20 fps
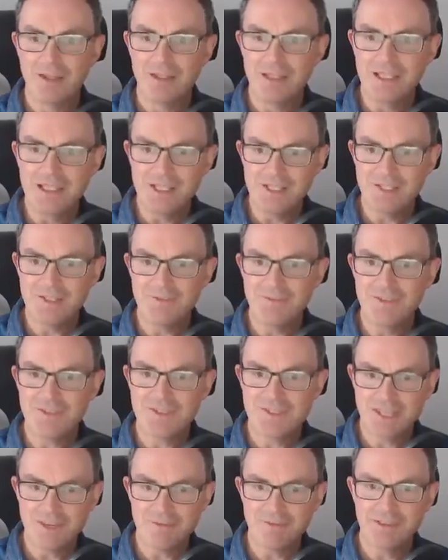Each of the
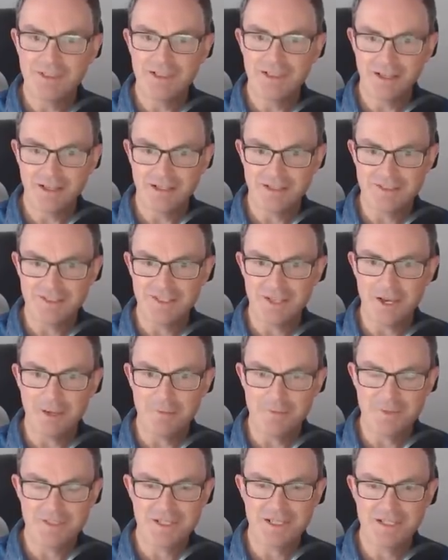seven line
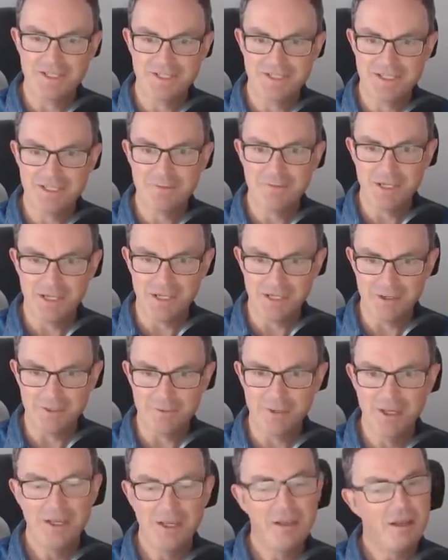types listed
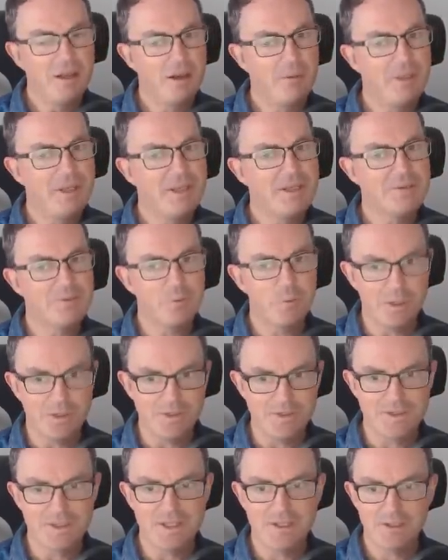below appears
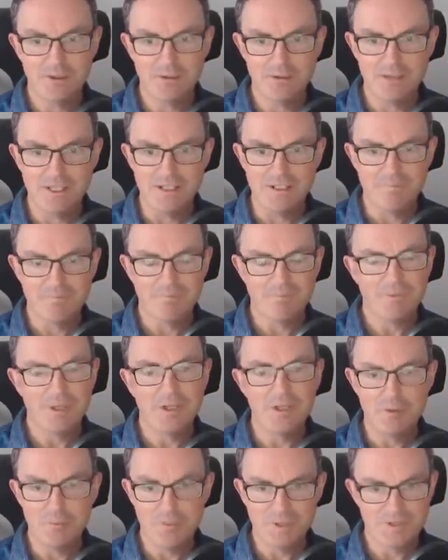once in the grid.
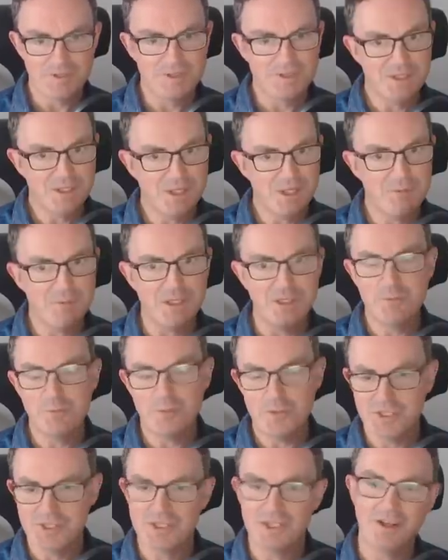You must determine
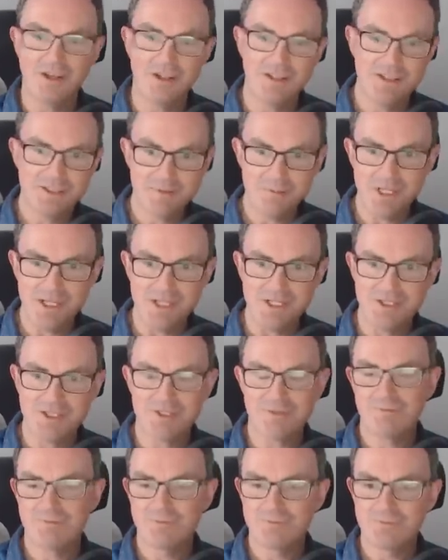which line is
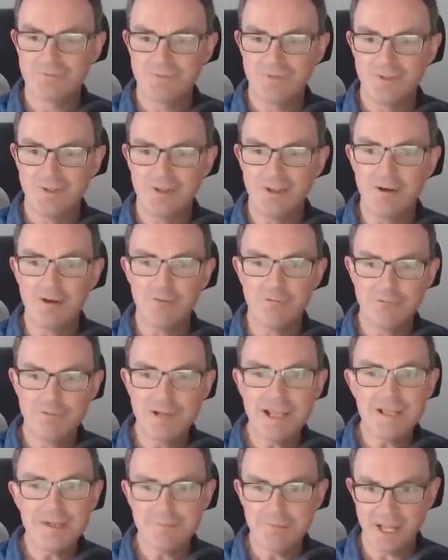which.
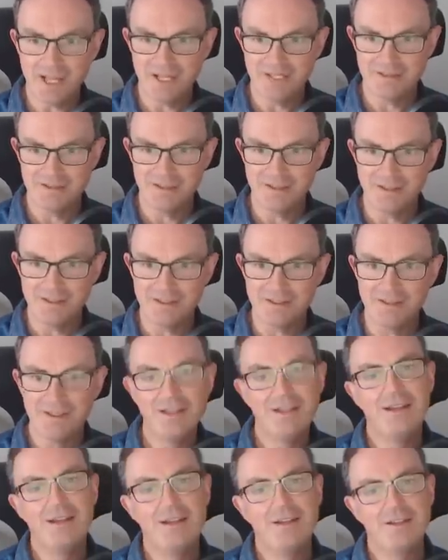Renban line
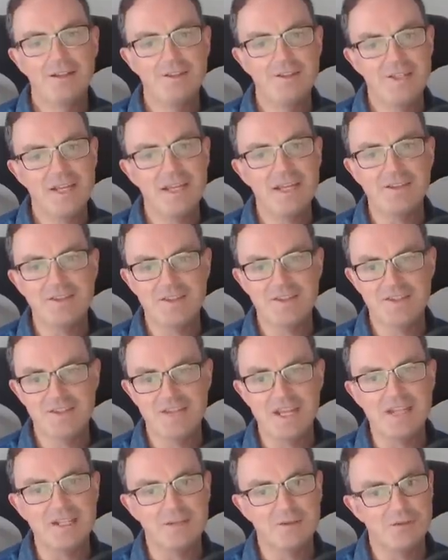contains a
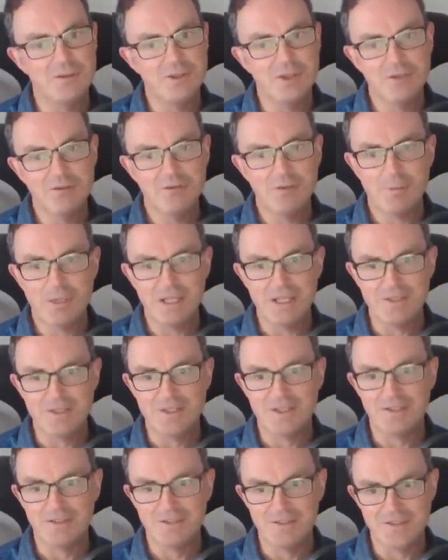set of
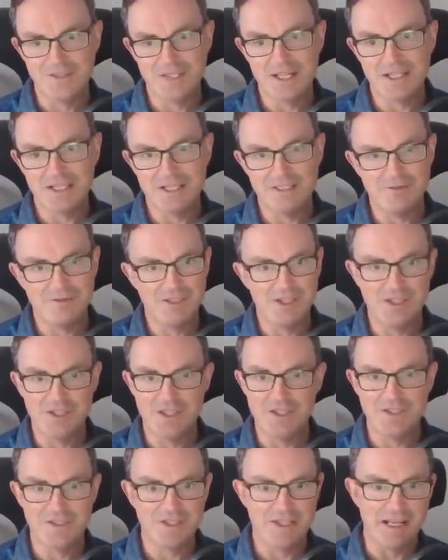non-repeating consecutive
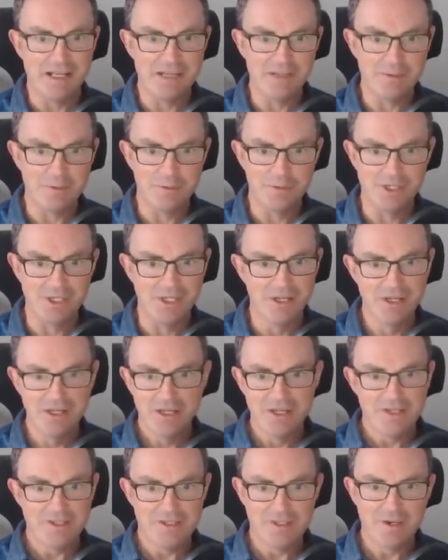digits in any order.
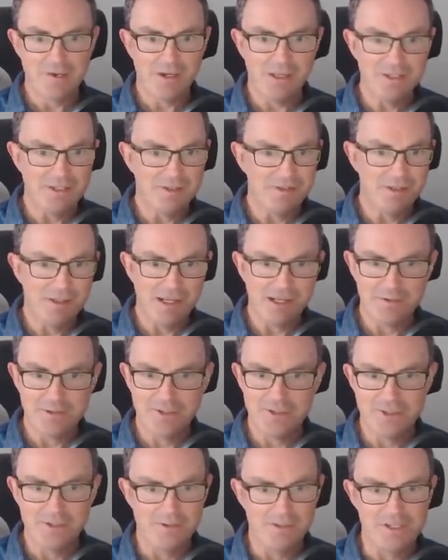So I don't know how
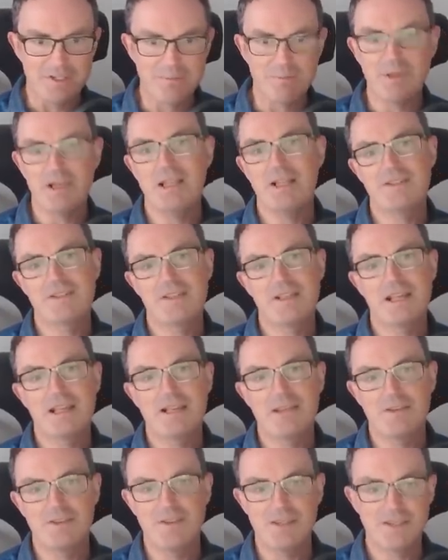to do this, but let's
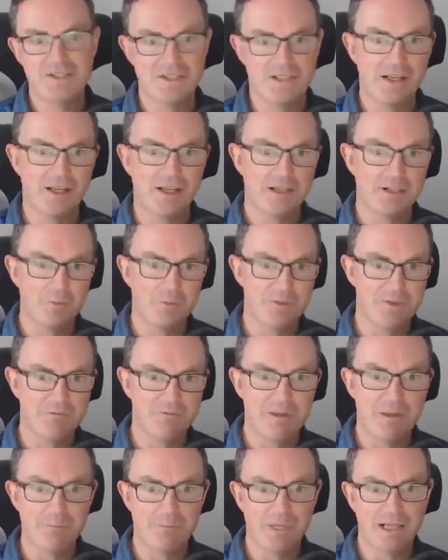say this line was a
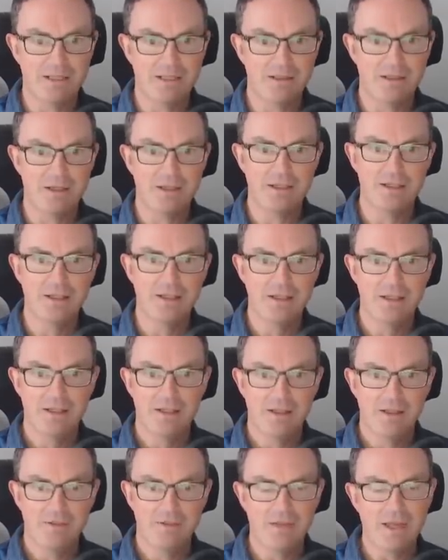Renban line
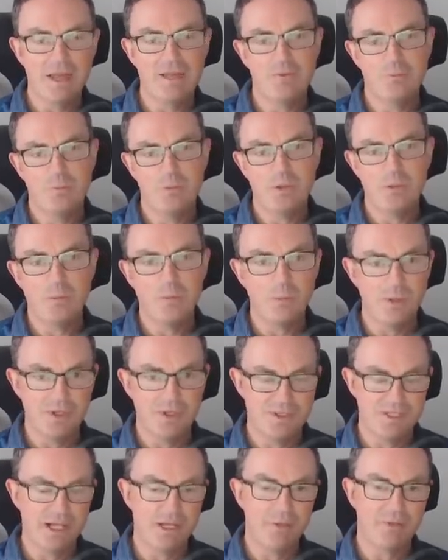and we
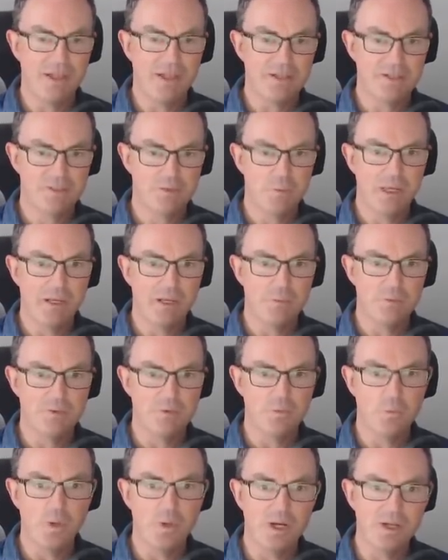worked out that square was
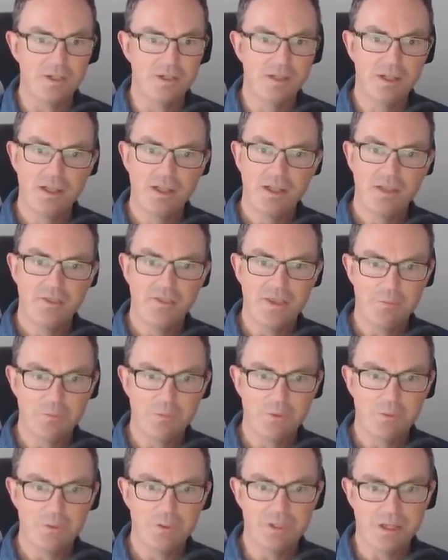a 1, then
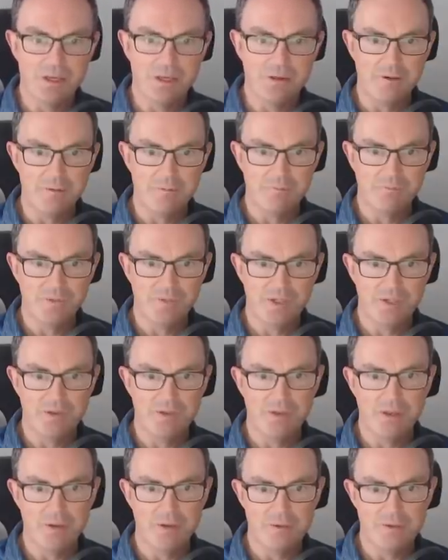we would know that
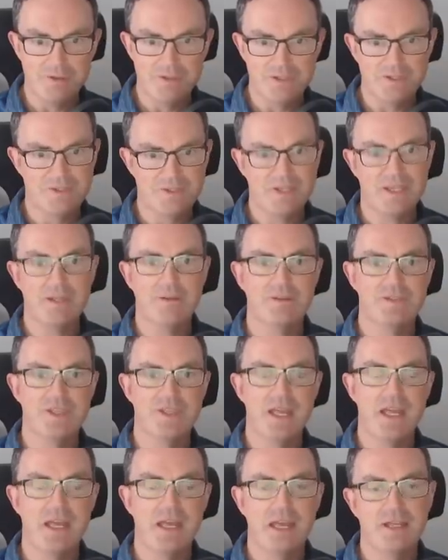those cells
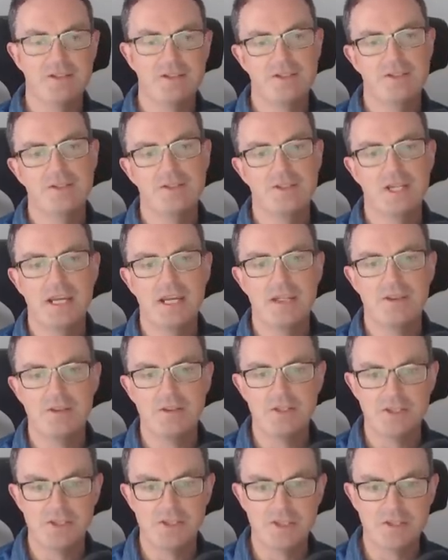there had to contain the
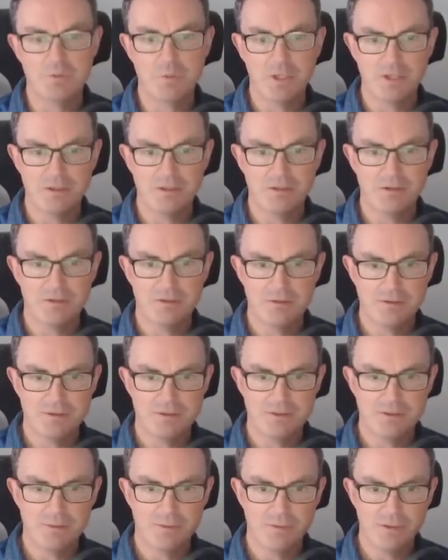digits 1,
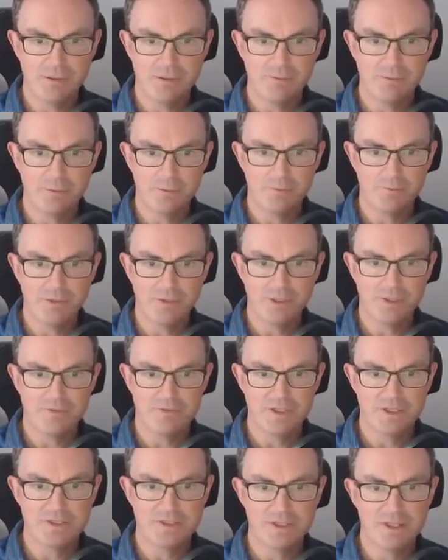2, 3, 4, 5,
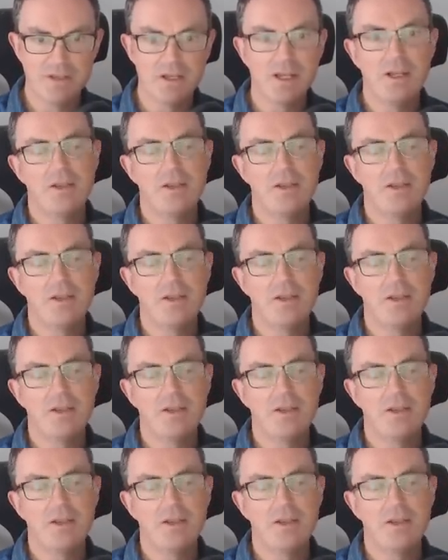6.